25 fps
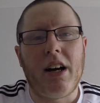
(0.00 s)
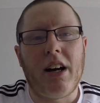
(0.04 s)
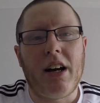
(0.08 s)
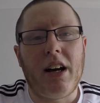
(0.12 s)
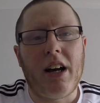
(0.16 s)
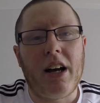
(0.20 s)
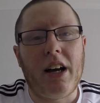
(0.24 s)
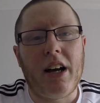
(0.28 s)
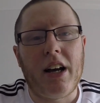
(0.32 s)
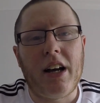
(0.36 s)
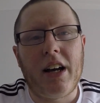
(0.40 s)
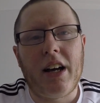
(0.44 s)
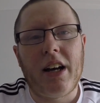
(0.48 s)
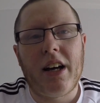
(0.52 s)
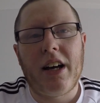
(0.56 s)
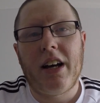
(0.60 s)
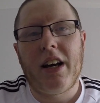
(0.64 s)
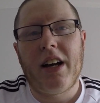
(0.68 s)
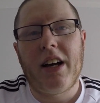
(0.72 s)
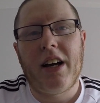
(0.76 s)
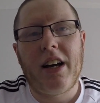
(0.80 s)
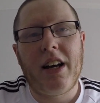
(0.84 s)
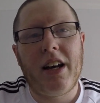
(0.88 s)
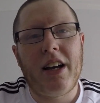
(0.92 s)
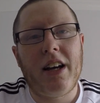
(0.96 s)

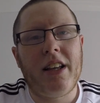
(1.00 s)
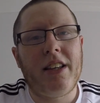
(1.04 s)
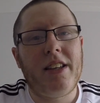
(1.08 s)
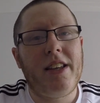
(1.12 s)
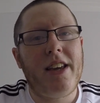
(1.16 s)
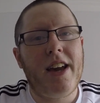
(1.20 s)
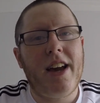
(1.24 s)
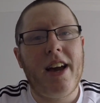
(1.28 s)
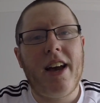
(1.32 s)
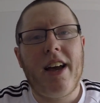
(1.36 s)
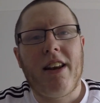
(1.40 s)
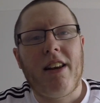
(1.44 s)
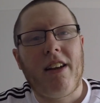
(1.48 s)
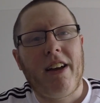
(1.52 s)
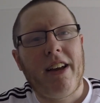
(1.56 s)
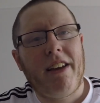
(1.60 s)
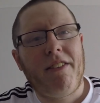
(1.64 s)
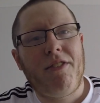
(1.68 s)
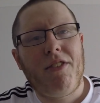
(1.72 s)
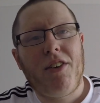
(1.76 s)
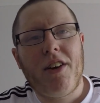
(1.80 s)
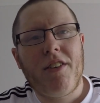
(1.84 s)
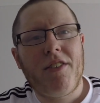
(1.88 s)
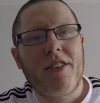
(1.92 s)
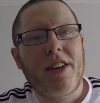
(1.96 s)
And yeah, like,
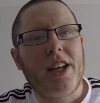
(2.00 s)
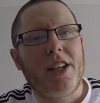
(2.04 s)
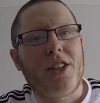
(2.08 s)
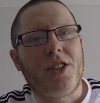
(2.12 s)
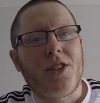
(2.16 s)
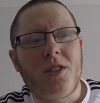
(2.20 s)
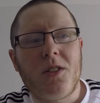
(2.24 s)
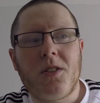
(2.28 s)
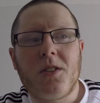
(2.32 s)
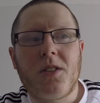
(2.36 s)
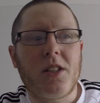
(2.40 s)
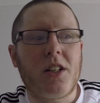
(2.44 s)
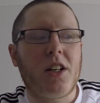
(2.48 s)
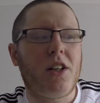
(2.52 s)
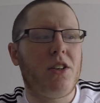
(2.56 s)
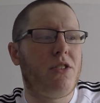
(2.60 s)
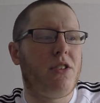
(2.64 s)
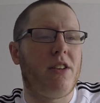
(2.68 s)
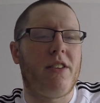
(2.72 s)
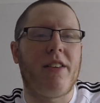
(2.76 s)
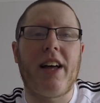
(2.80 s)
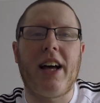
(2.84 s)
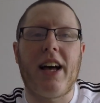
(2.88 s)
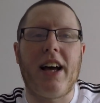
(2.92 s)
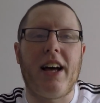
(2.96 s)
if you ever get a chance to go
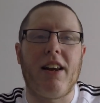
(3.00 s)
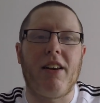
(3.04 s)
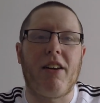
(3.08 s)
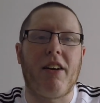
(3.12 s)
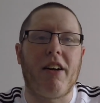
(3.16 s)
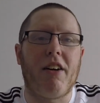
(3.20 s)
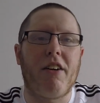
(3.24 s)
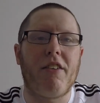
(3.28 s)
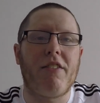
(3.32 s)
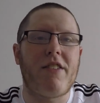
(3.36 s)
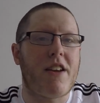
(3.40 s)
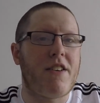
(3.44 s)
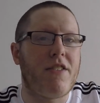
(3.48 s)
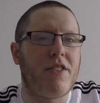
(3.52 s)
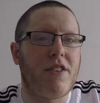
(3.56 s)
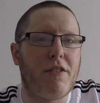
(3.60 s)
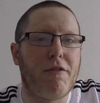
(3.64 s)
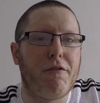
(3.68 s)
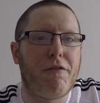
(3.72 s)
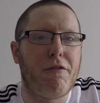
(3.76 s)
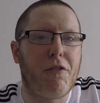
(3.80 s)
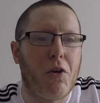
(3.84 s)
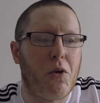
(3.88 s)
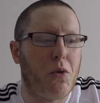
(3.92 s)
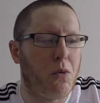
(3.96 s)
to that, like, I've never done
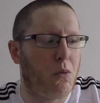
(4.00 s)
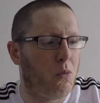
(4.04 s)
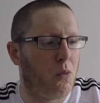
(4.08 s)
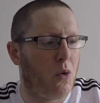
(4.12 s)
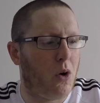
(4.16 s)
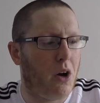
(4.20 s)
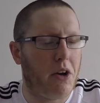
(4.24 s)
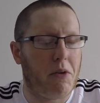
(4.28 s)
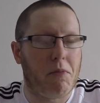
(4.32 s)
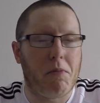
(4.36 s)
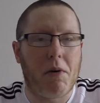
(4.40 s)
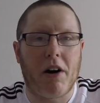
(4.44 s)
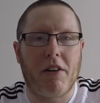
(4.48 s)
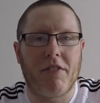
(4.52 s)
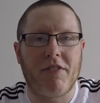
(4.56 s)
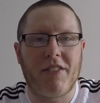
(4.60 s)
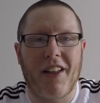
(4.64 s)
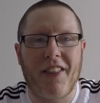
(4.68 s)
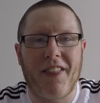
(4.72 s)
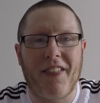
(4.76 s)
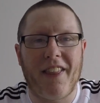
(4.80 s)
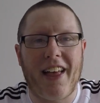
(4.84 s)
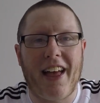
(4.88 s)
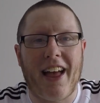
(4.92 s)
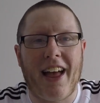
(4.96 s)
food and wine, but I've
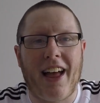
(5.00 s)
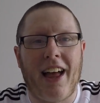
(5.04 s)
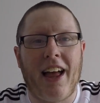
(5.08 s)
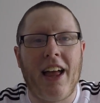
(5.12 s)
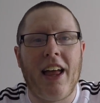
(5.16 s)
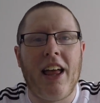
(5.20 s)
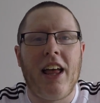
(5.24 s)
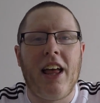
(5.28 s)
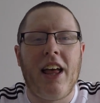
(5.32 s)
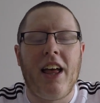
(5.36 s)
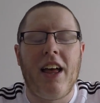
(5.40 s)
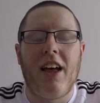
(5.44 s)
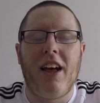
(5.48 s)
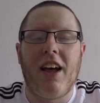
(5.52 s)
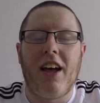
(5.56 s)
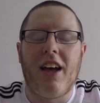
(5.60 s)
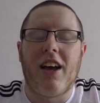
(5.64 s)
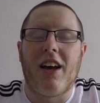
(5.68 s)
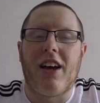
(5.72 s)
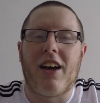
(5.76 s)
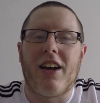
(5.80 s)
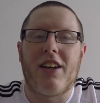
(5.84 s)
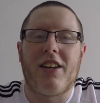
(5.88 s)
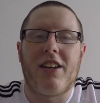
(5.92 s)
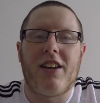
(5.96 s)
done that.
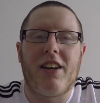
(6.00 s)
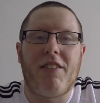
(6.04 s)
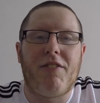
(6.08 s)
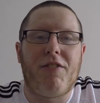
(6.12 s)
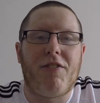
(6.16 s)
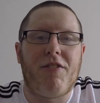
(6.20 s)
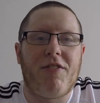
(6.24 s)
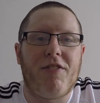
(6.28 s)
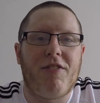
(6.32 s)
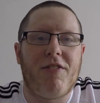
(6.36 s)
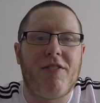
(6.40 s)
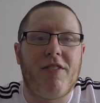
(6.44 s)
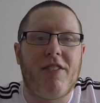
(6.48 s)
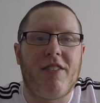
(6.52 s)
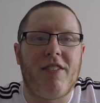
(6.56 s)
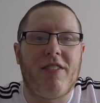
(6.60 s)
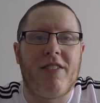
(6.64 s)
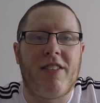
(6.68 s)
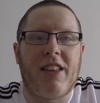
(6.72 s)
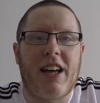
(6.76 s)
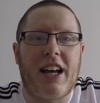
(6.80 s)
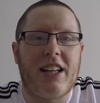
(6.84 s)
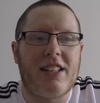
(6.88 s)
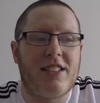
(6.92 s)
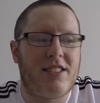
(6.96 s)
And if
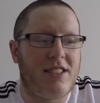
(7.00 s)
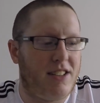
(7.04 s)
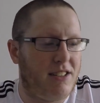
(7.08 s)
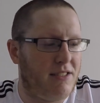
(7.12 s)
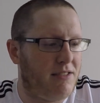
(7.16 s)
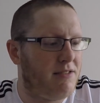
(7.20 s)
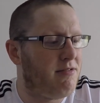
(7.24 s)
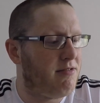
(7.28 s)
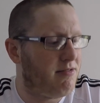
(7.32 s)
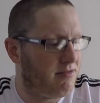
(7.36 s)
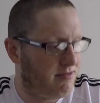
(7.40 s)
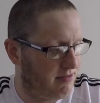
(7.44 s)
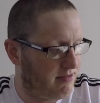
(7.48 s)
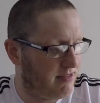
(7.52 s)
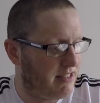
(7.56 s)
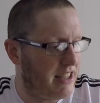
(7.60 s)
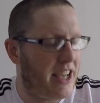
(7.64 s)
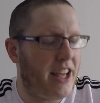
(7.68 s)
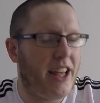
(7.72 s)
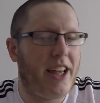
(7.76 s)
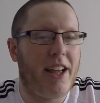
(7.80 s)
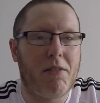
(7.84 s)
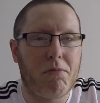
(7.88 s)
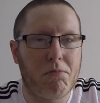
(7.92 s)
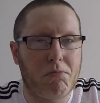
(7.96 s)
that's a
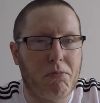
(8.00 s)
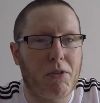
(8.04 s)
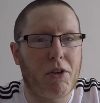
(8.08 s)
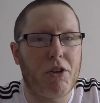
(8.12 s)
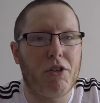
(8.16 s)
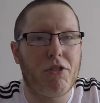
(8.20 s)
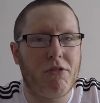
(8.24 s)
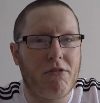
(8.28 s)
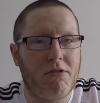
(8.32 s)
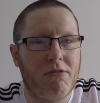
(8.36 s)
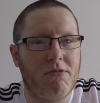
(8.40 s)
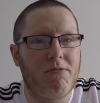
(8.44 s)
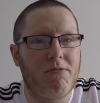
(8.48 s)
damn good